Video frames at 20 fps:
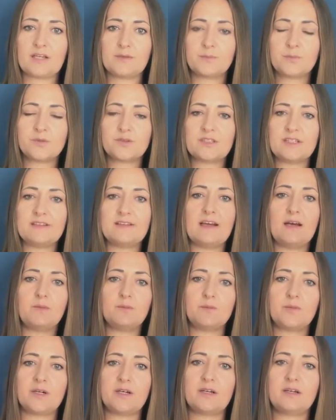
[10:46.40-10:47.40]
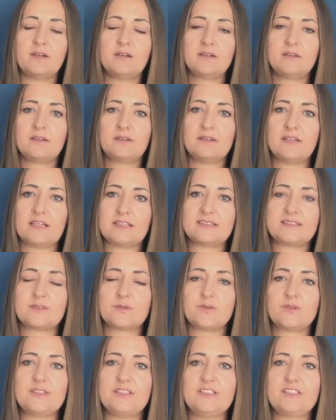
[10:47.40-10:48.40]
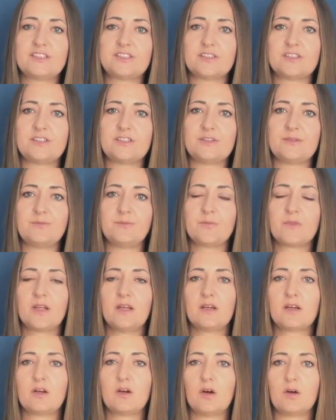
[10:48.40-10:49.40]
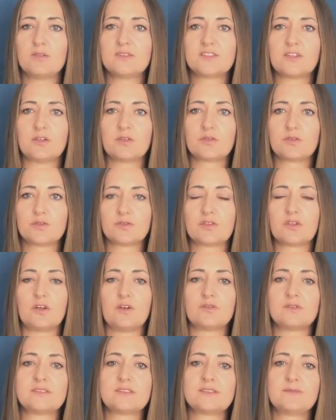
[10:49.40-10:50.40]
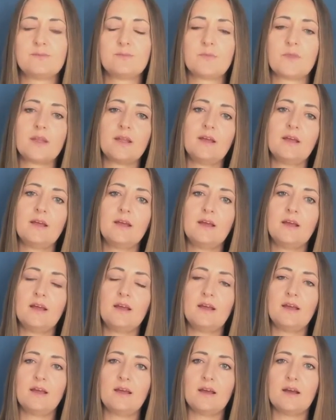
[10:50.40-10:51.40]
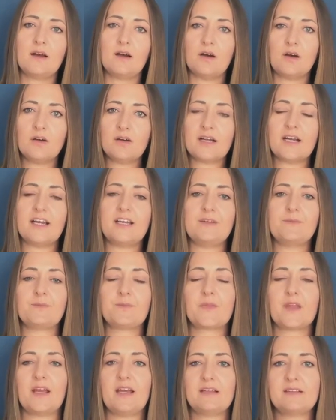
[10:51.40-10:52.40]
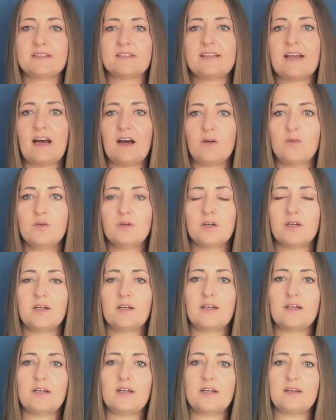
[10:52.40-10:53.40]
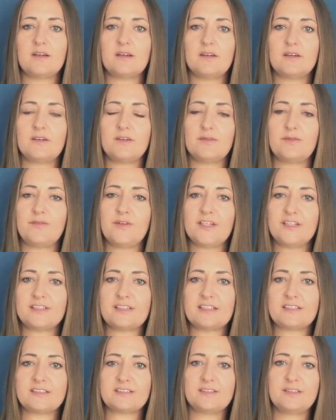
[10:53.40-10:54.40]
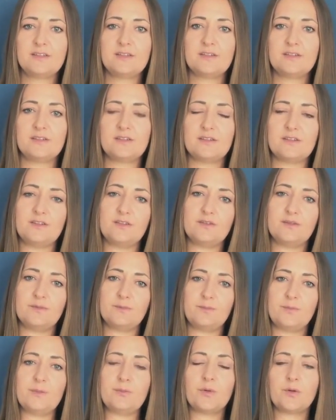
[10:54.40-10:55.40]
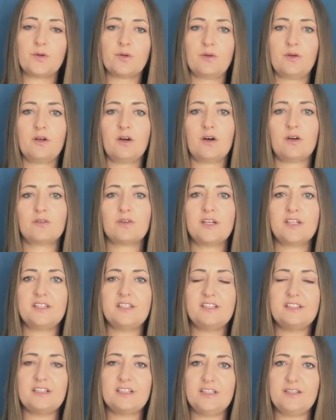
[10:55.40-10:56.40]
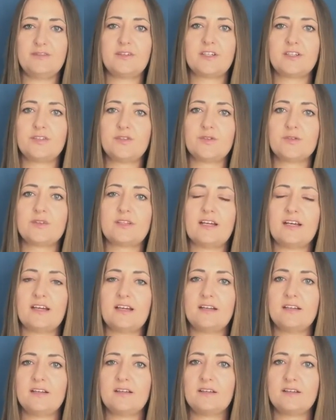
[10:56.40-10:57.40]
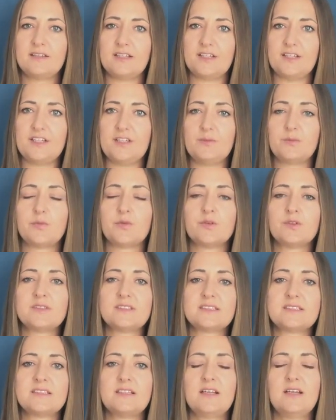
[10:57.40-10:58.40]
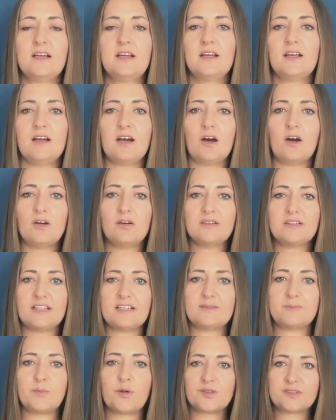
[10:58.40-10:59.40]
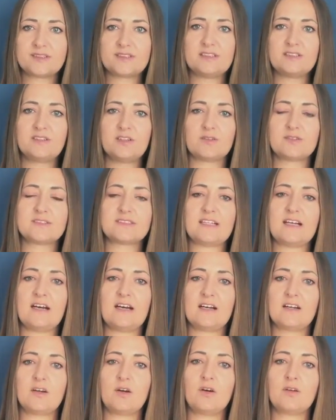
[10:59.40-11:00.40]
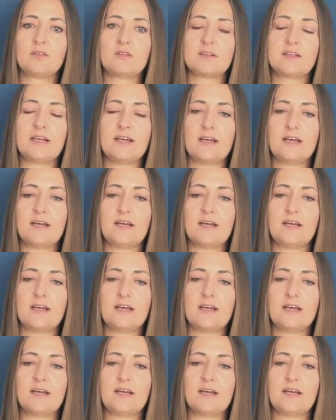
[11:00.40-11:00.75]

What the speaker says: put a number next to each cause or root cause. Okay, and now think that people already delivered you their inputs. All the post-it notes are on the